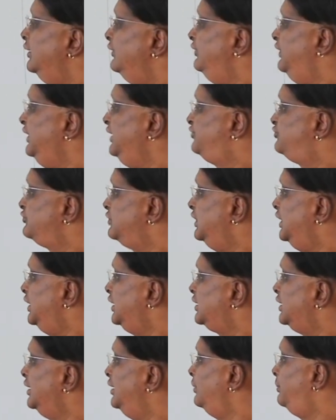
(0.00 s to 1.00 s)
These three
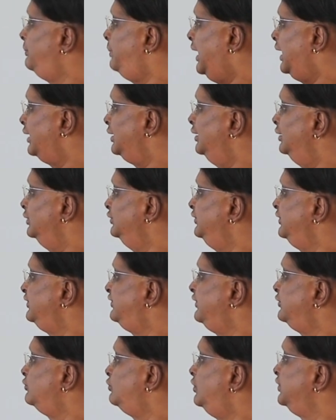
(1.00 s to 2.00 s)
are parallel.
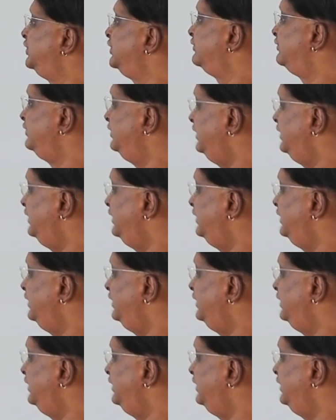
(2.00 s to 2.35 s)
This is what is